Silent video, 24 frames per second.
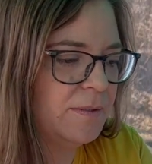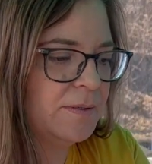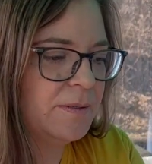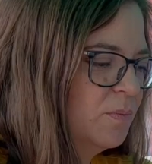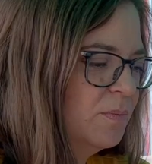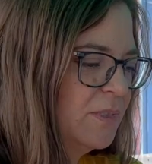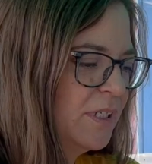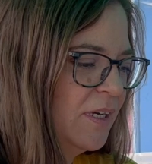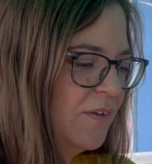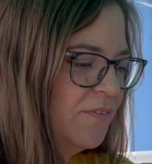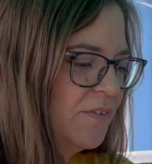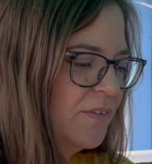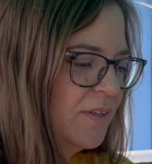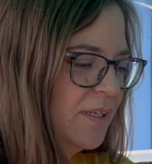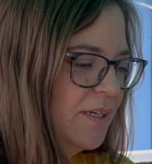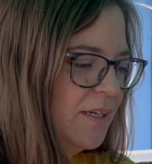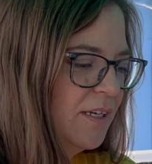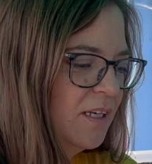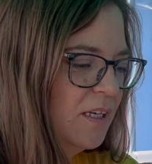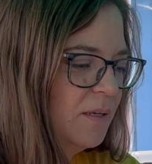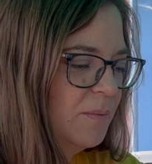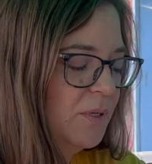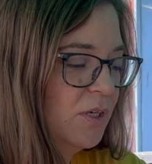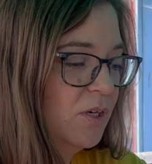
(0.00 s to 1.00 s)
So I'm definitely
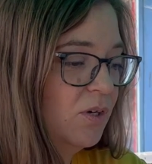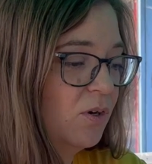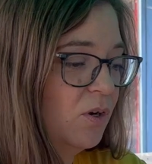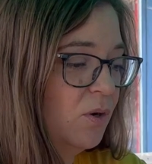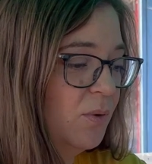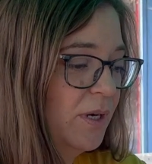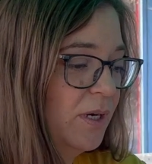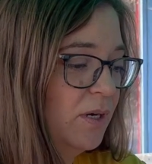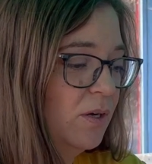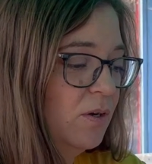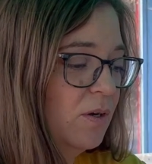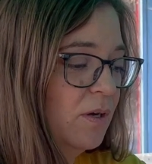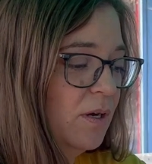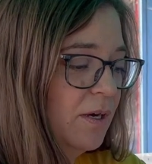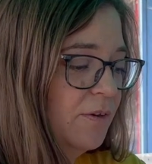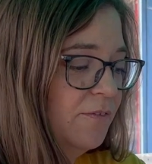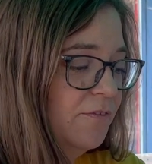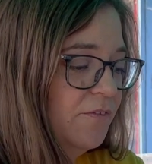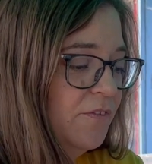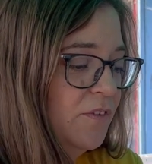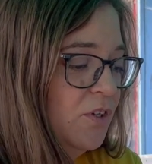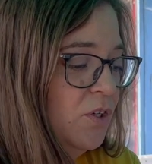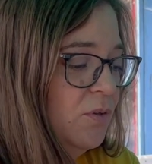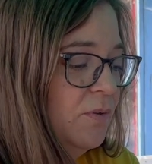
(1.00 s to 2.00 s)
going to be growing a
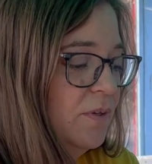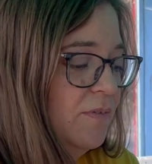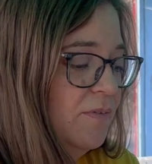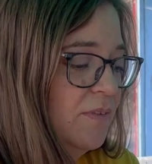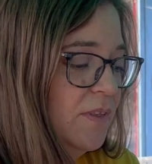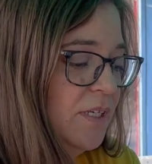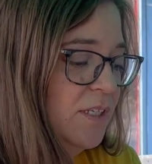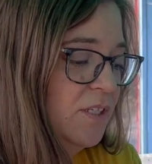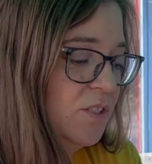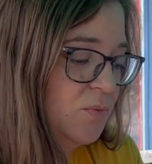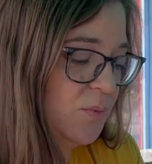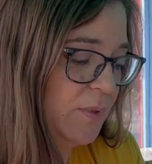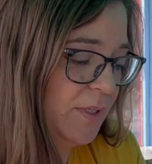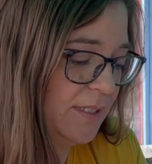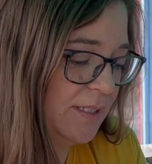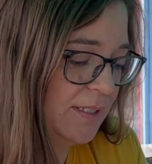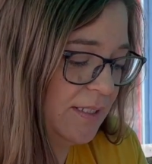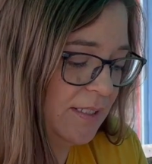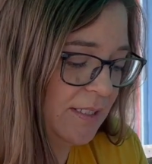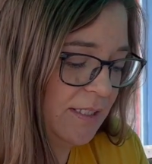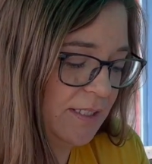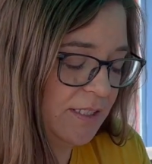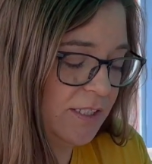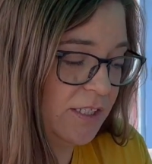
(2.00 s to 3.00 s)
few of these ones
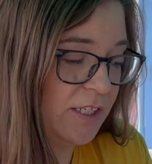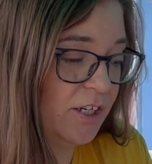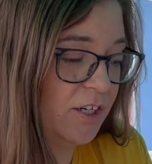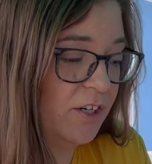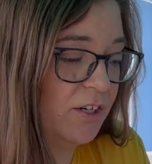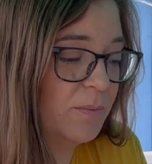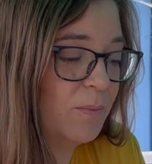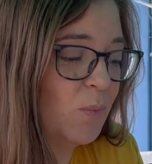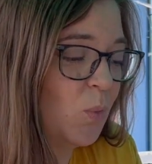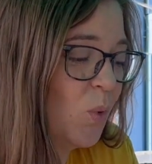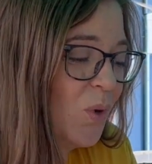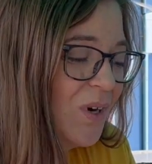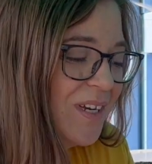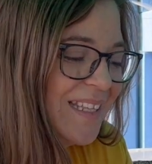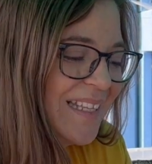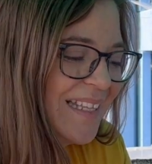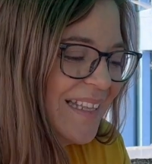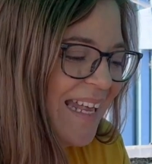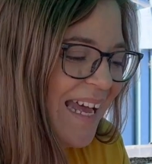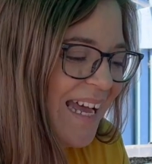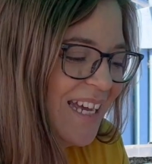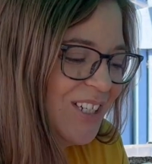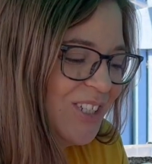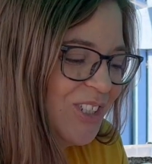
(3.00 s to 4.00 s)
this year, more than
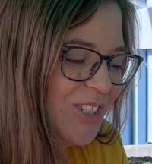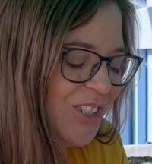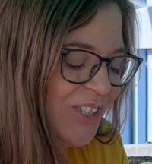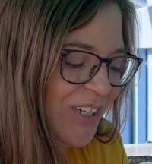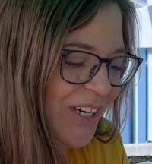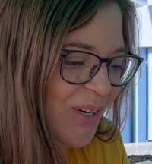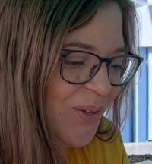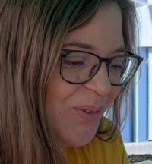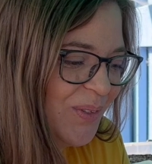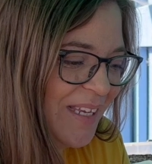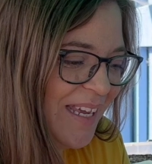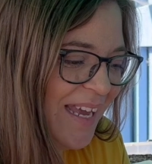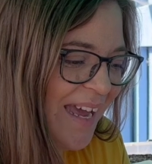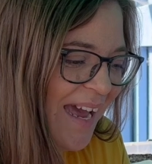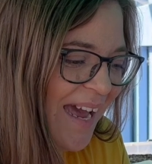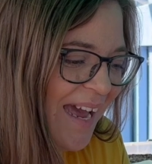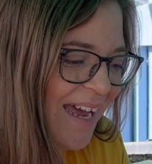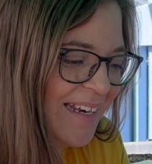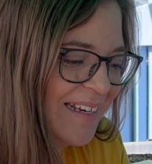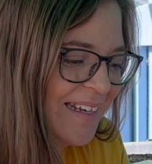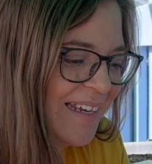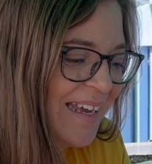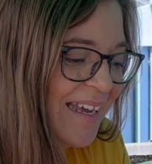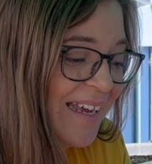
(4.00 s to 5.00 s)
last year. I only
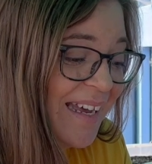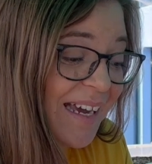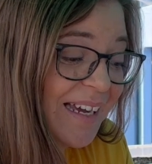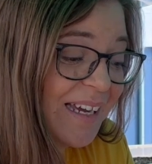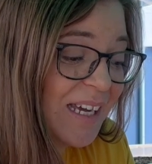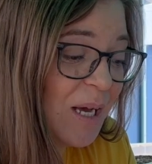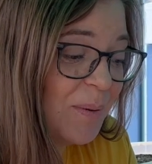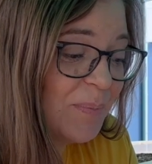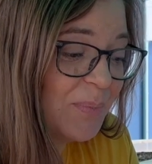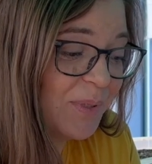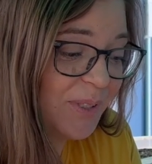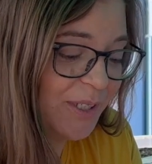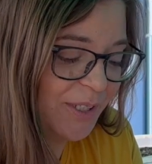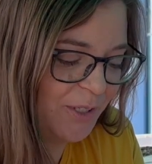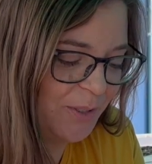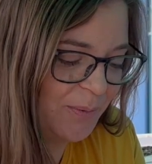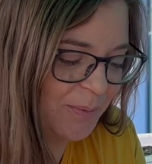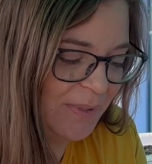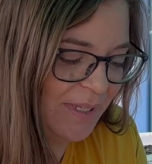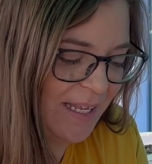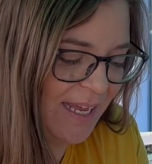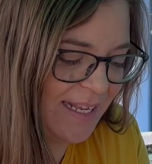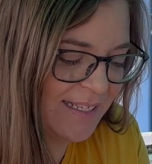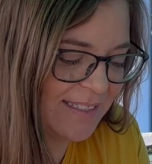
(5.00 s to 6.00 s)
had a couple little
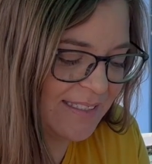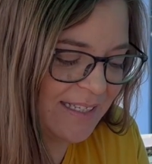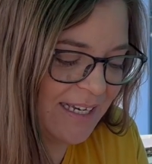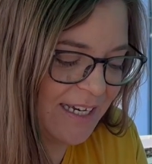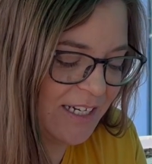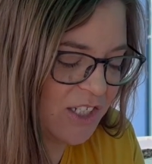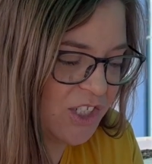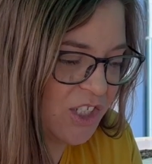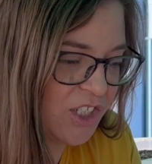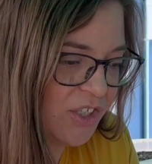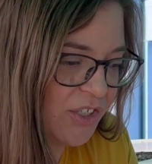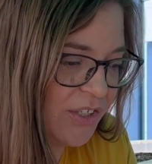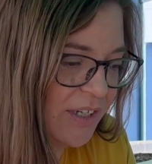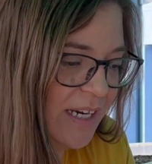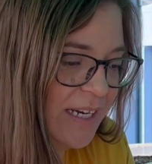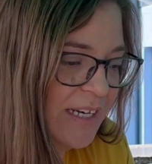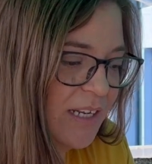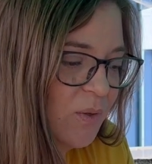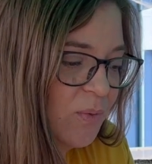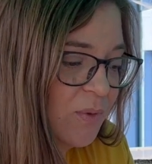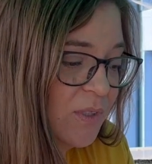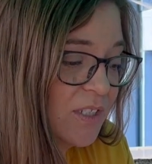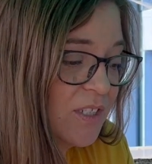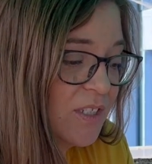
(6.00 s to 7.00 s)
plants last year, and
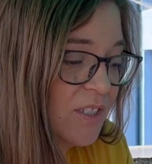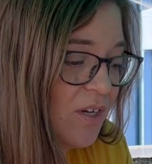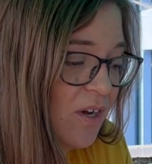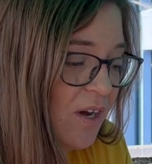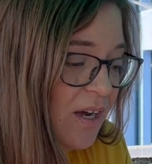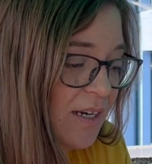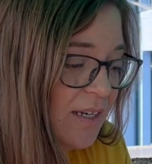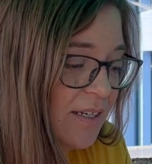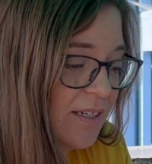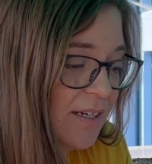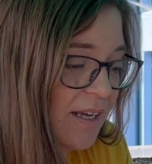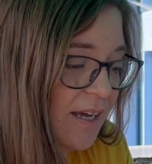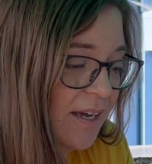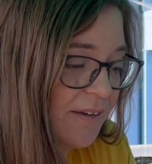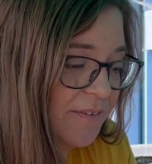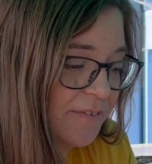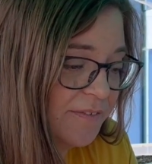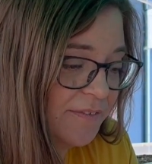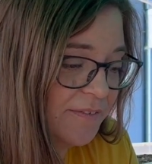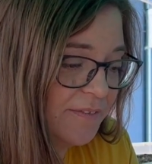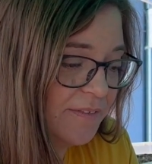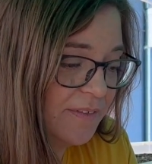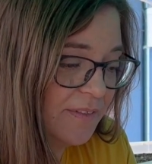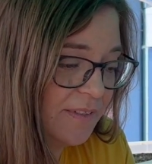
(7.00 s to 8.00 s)
it was not
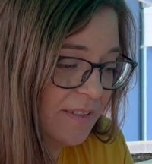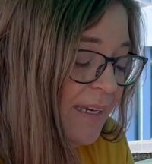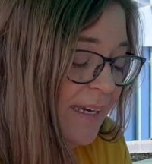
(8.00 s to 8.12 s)
enough.